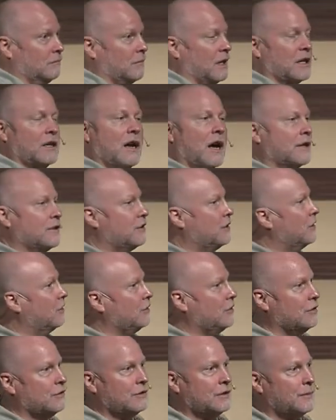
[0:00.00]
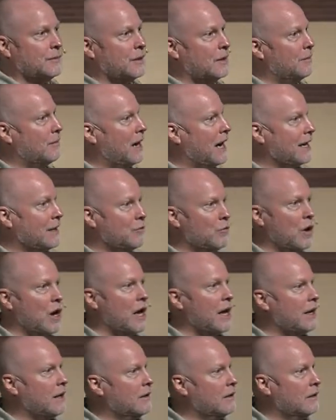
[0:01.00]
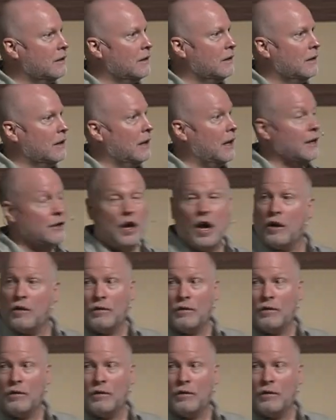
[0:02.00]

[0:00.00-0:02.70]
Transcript: And God still used him in a mighty way. And not